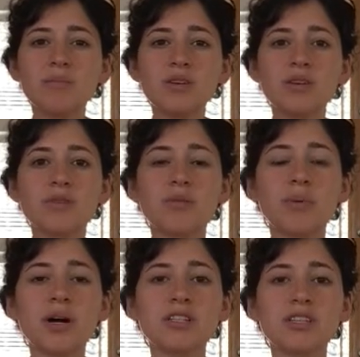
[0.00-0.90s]
you know, the
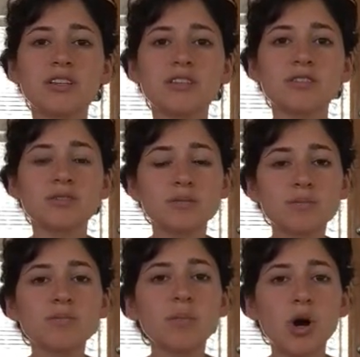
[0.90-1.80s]
project is
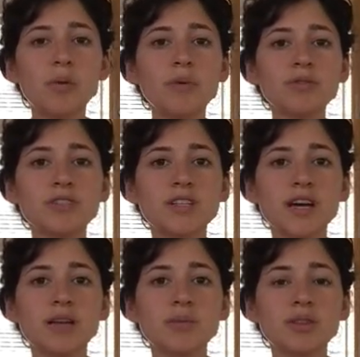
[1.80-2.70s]
almost
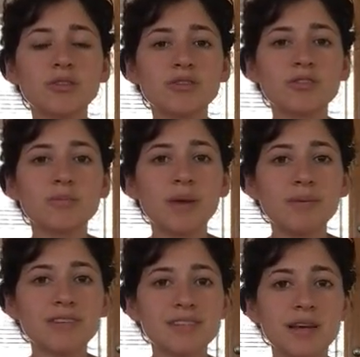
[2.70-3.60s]
done, but there's
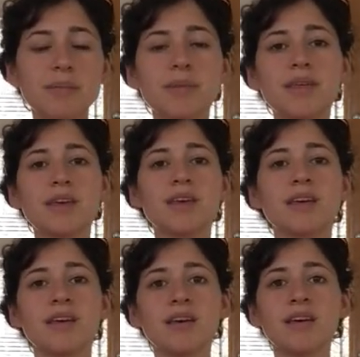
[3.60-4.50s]
maybe
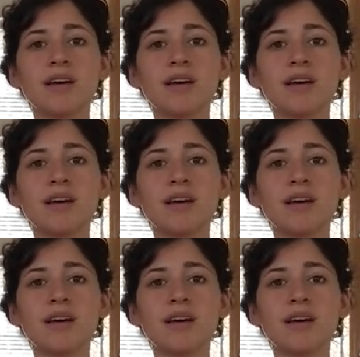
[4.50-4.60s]
something